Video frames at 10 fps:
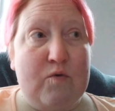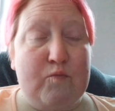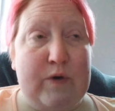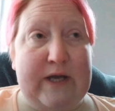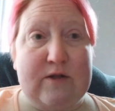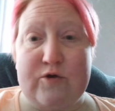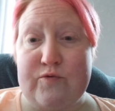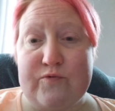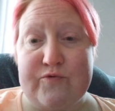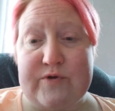we
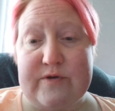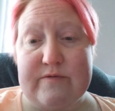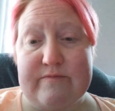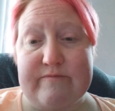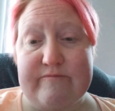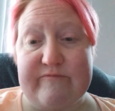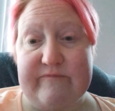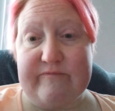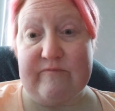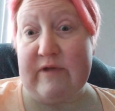lose
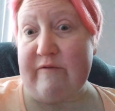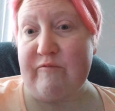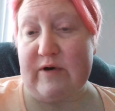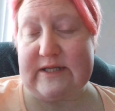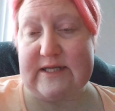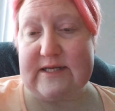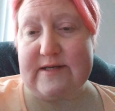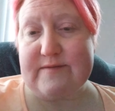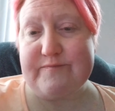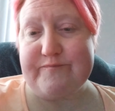loved
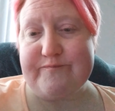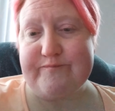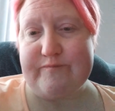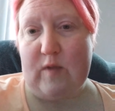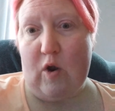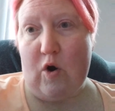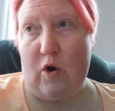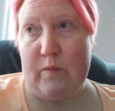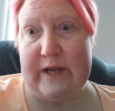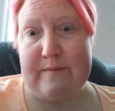ones
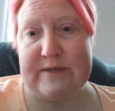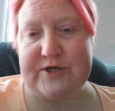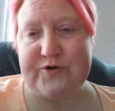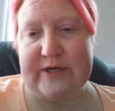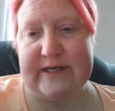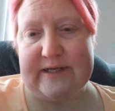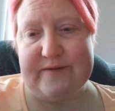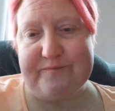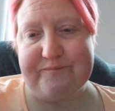or we get mistreated.